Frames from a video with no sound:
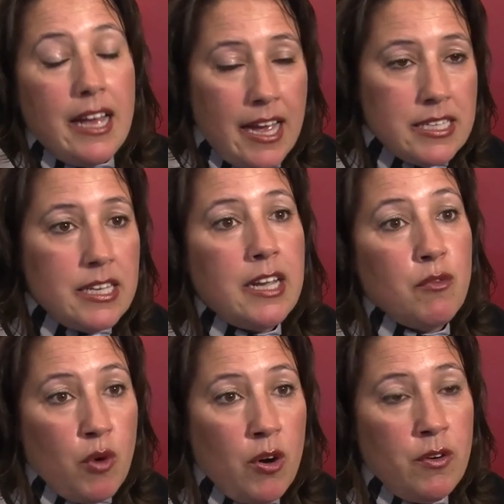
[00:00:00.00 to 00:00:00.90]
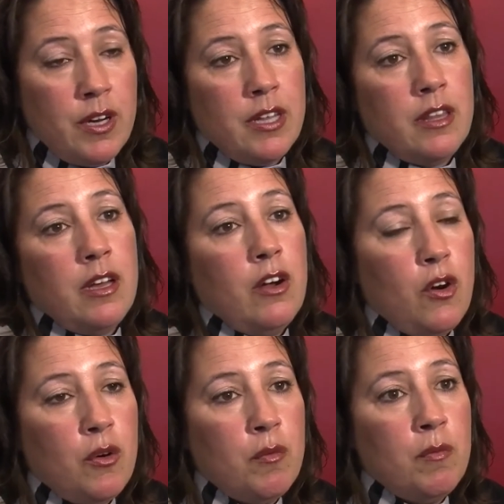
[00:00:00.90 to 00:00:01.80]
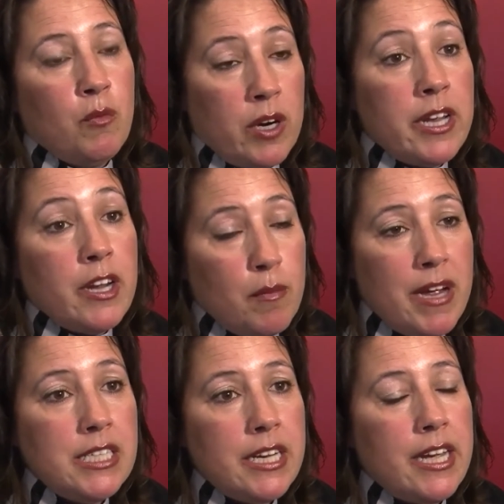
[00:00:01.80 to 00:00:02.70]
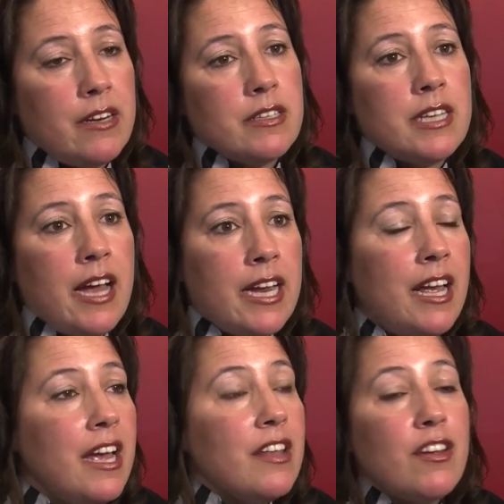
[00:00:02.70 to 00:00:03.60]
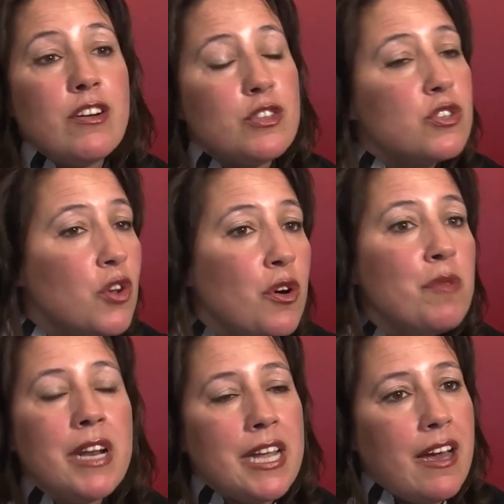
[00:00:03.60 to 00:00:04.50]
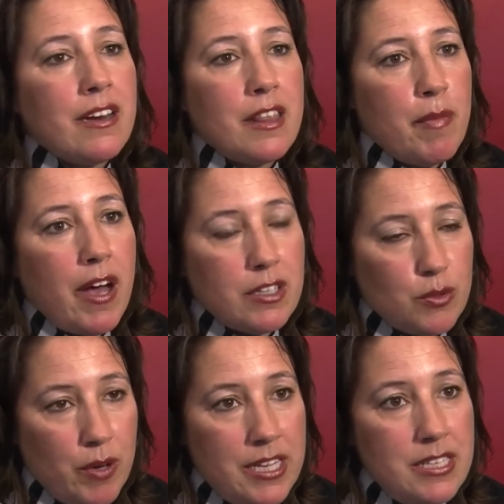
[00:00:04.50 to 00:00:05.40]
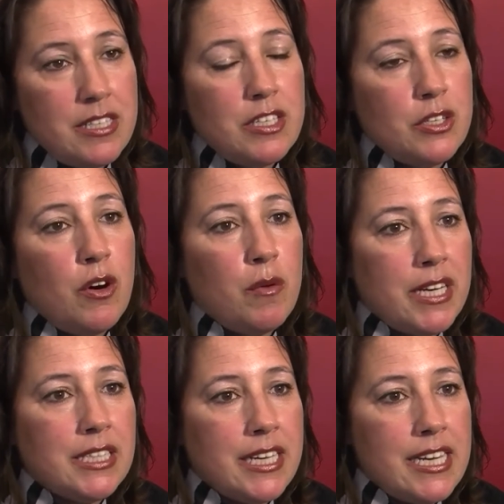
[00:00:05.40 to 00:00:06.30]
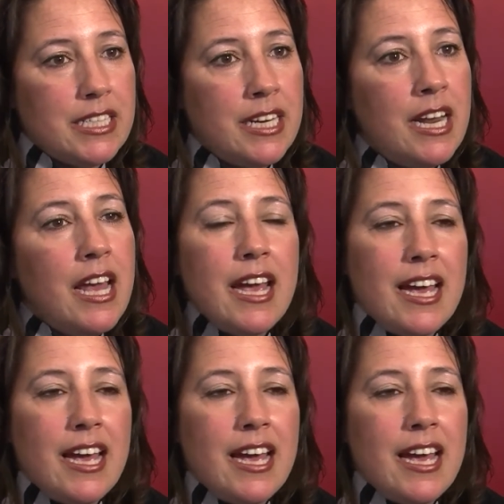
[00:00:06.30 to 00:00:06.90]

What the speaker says: as I wrote in the Working Home Educators Guide, there are so many out-of-the-box ways to do home education.